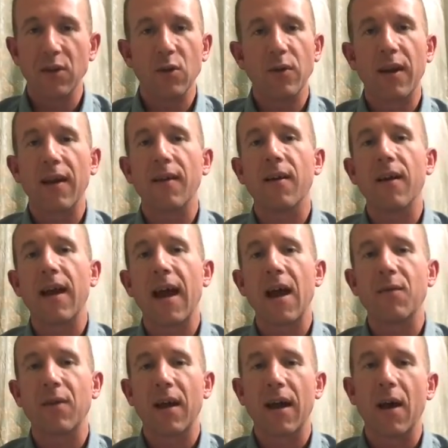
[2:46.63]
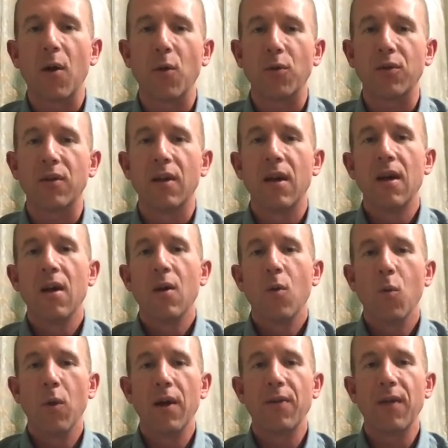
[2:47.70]
You cannot have a house
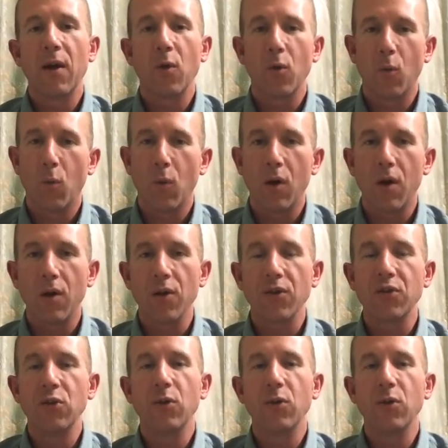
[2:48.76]
without walls.